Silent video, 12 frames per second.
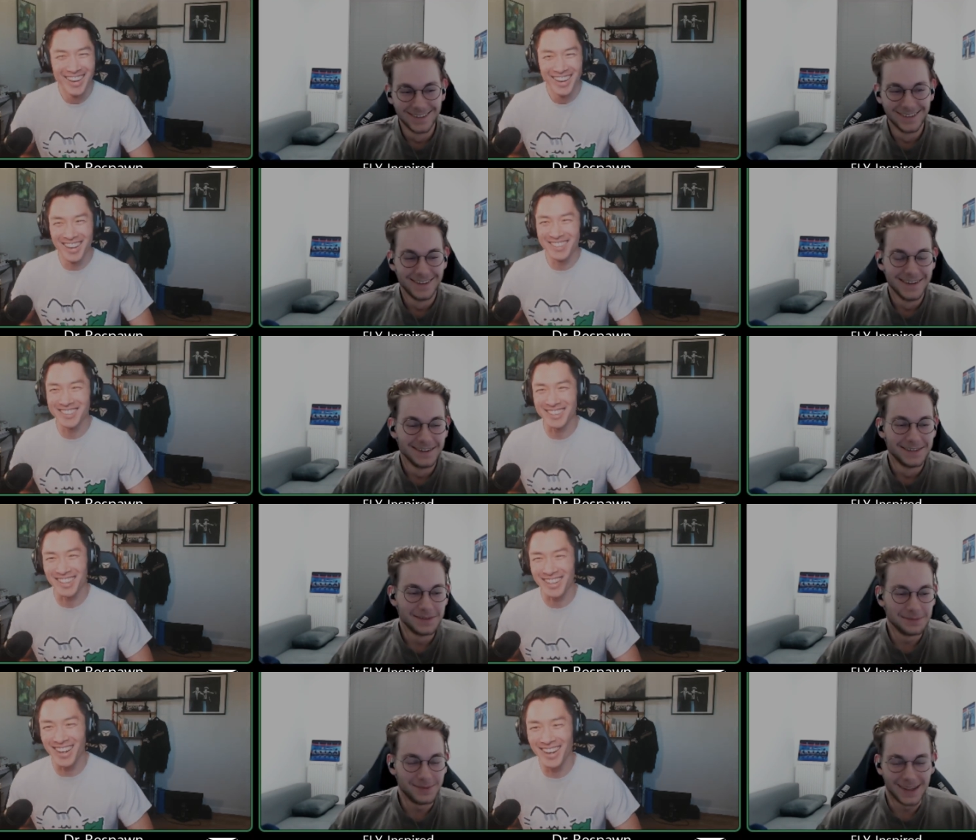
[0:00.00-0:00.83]
Speaker 1: I'm just
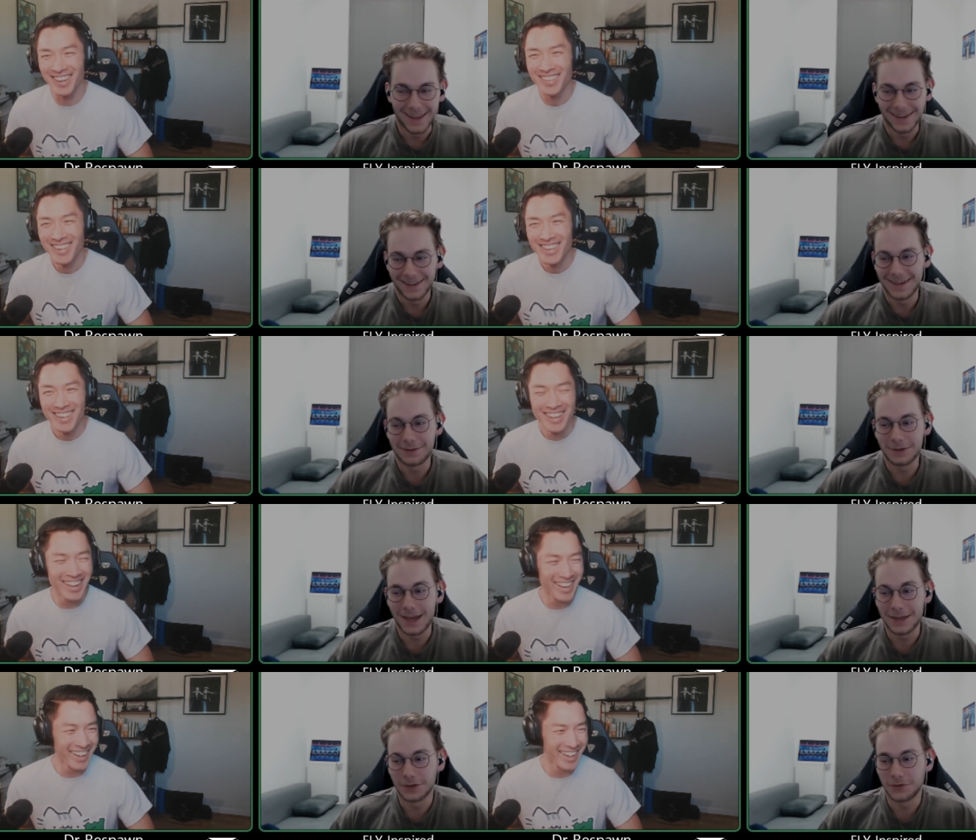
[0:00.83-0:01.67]
kidding. But, uh, it,
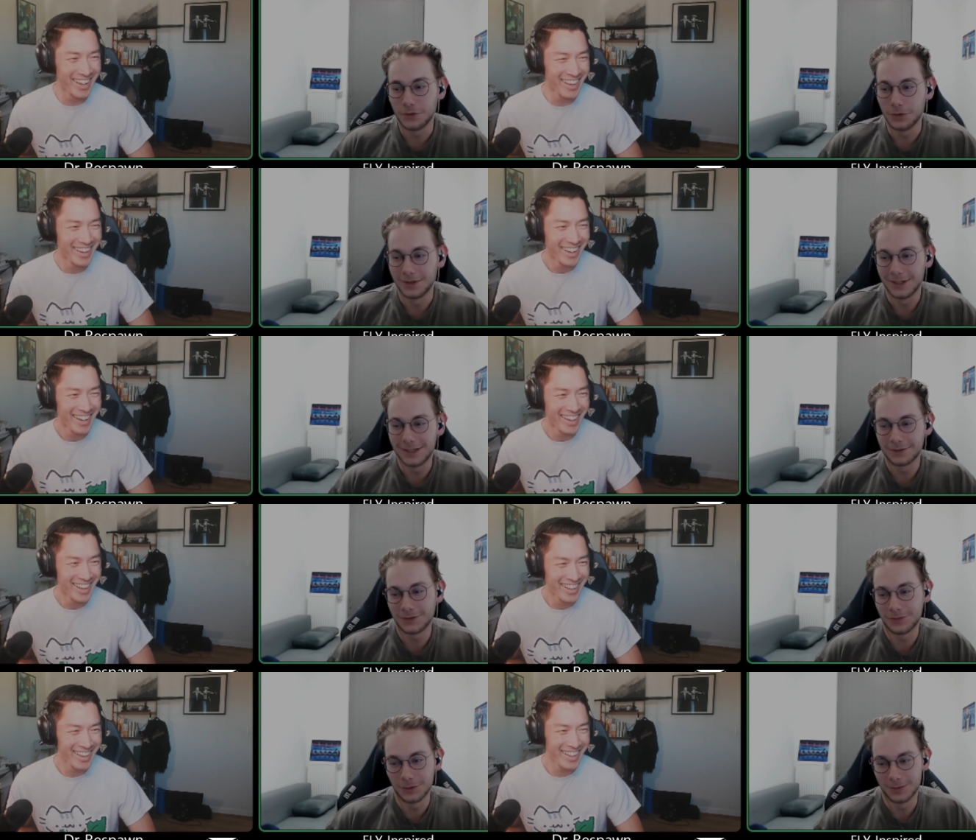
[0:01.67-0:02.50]
it, was football. It
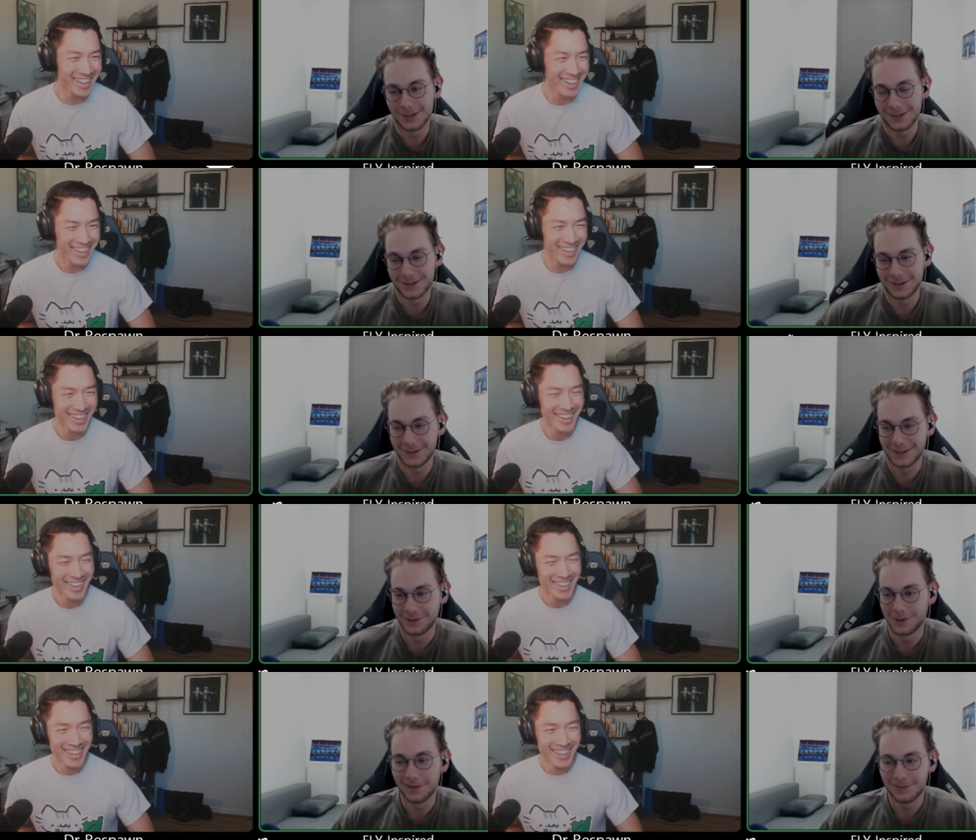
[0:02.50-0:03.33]
was football because it was in
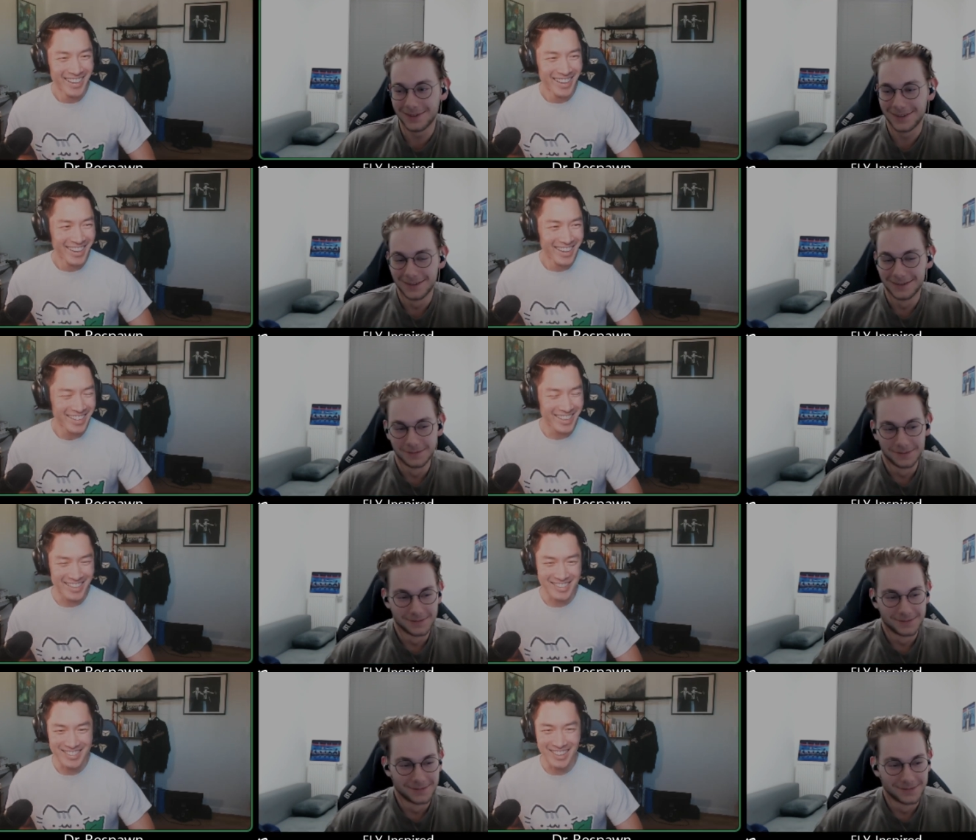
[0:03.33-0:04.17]
Europe.
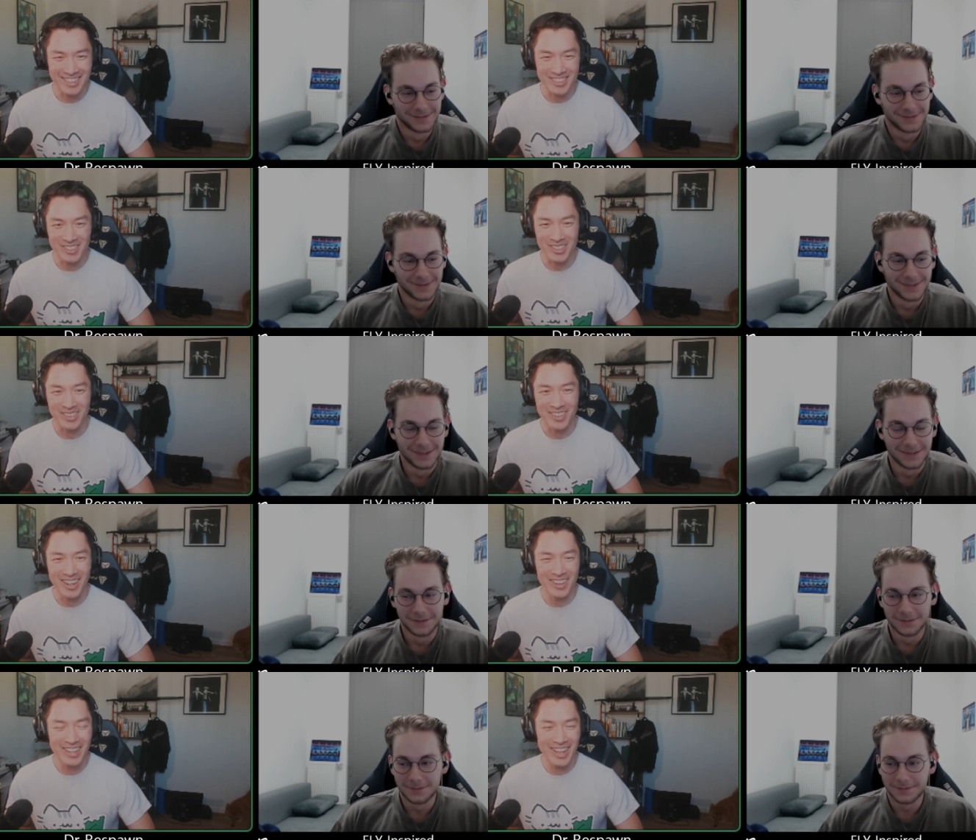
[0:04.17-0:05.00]
Speaker 2: Yes, yes, true.
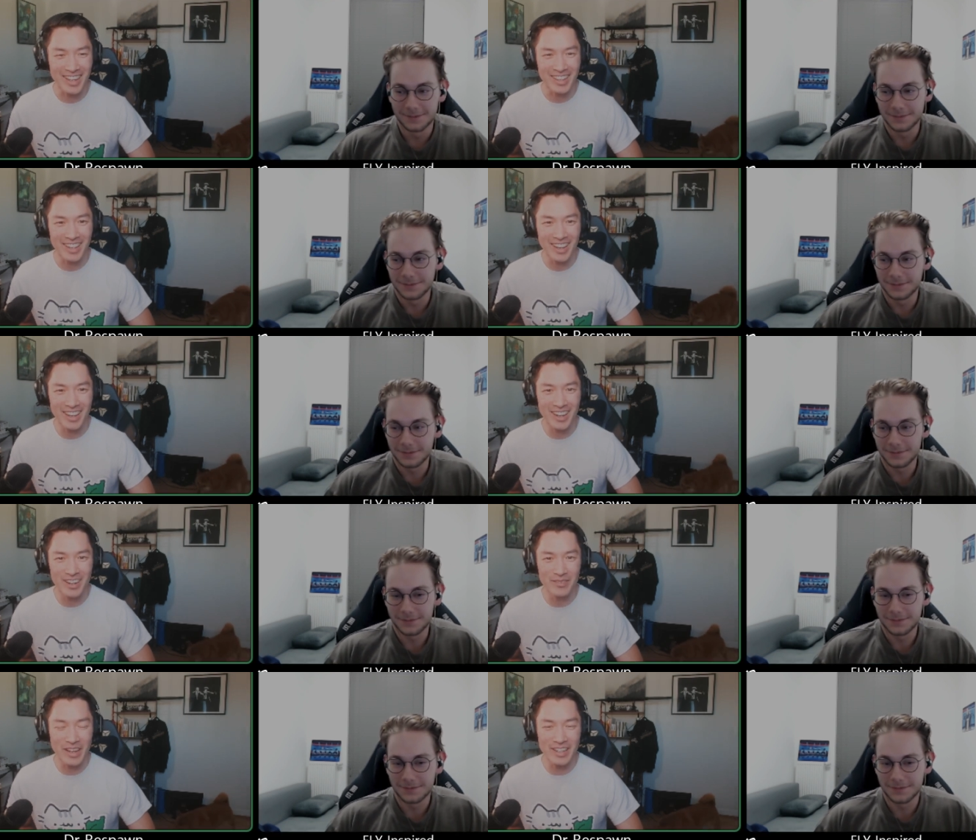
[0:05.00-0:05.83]
Okay,
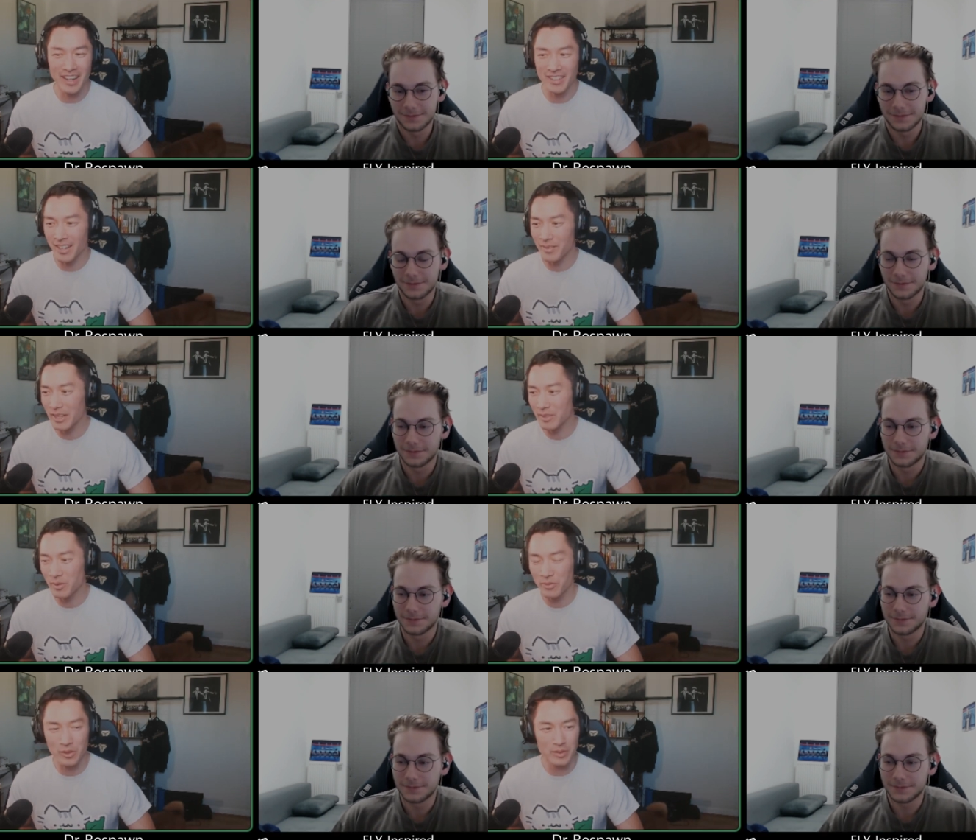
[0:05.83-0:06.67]
uh, and that, that, makes
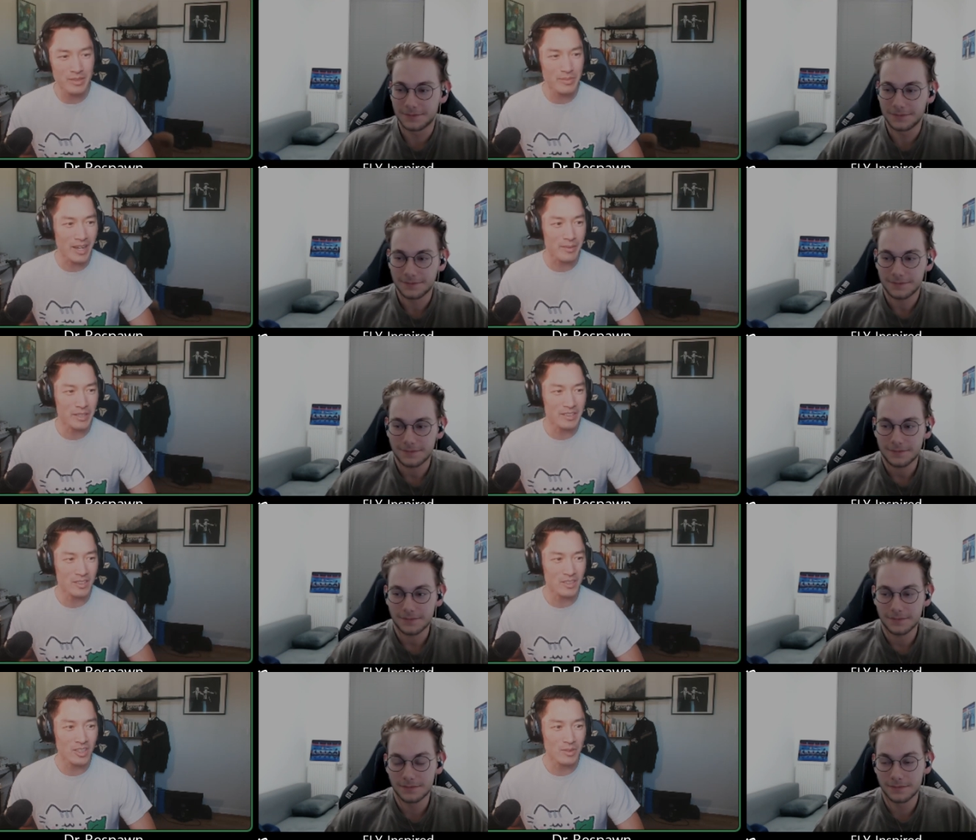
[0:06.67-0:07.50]
me feel really bad because
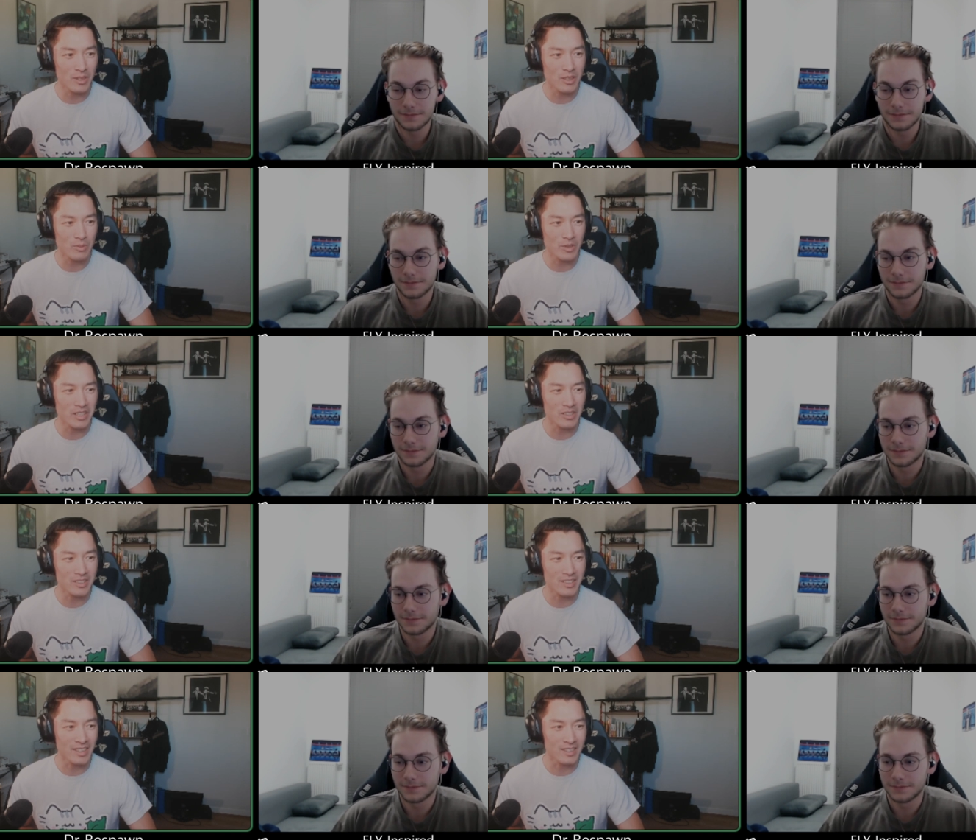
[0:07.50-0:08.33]
it took me three
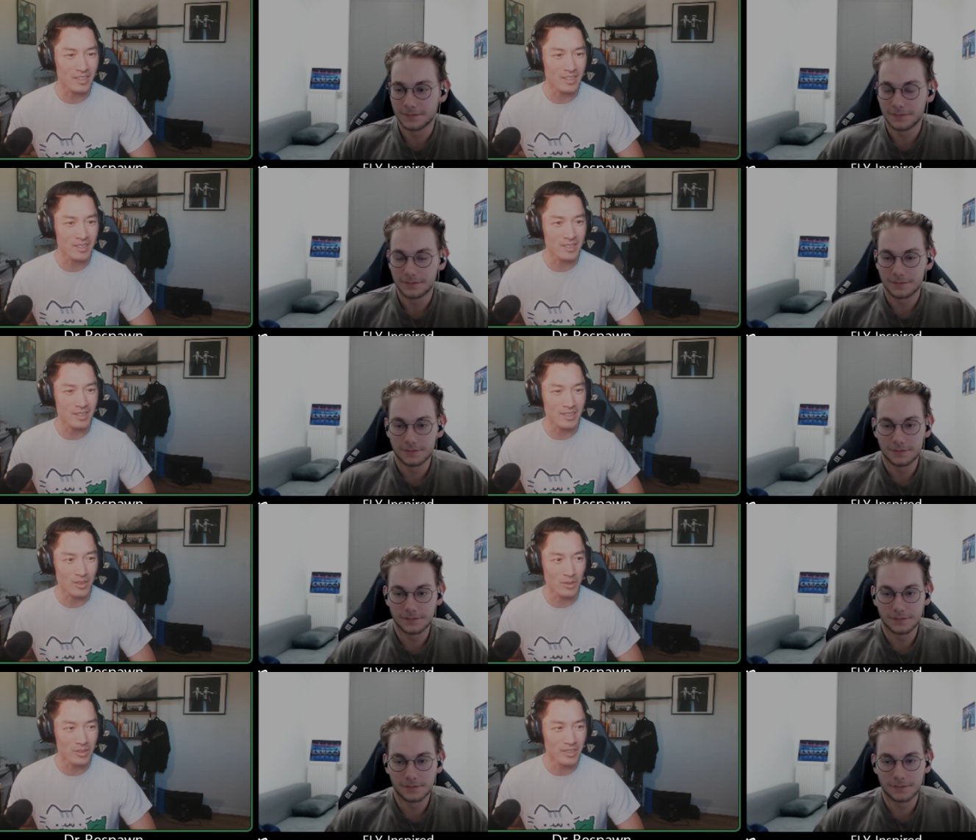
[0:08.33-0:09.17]
years to get to, to
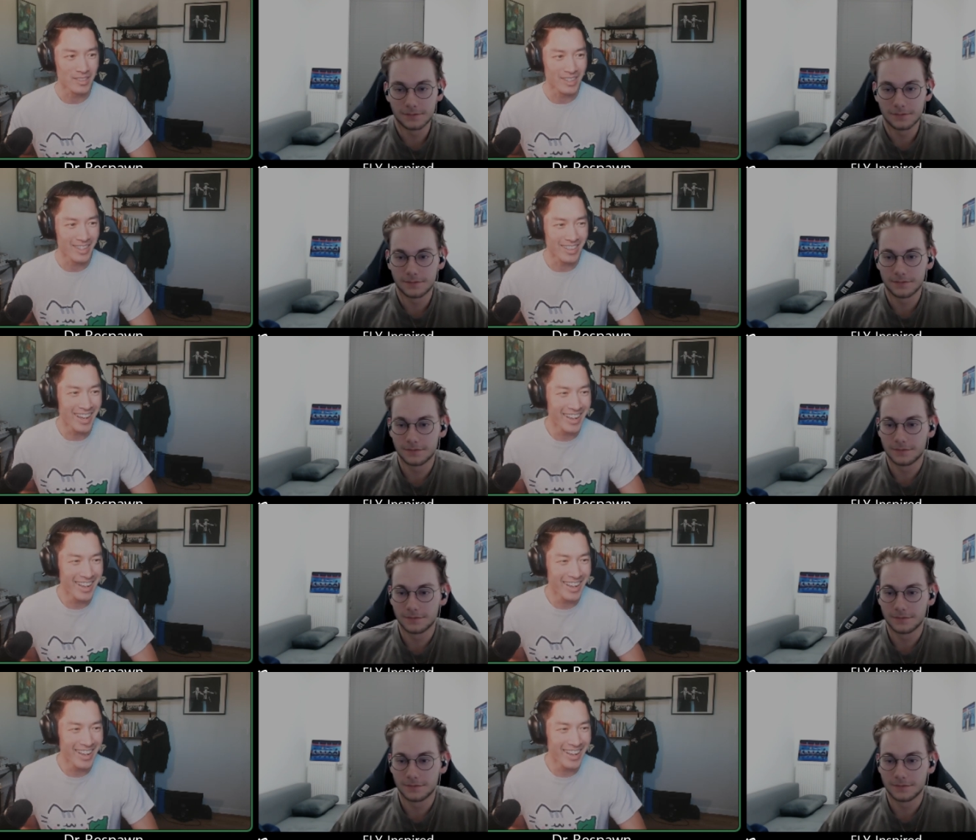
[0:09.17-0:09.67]
gold and then,